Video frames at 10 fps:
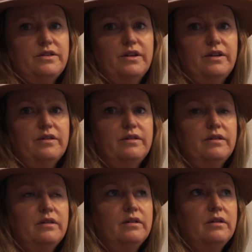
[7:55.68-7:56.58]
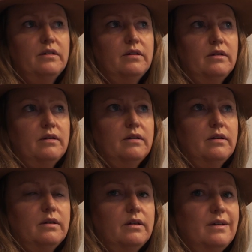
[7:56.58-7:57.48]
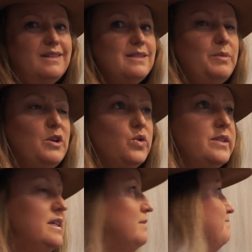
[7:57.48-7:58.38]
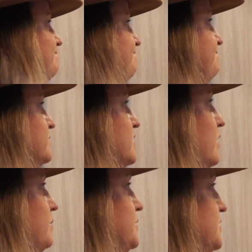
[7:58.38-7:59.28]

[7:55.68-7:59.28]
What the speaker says: turning on. It's a bit noisy, so I will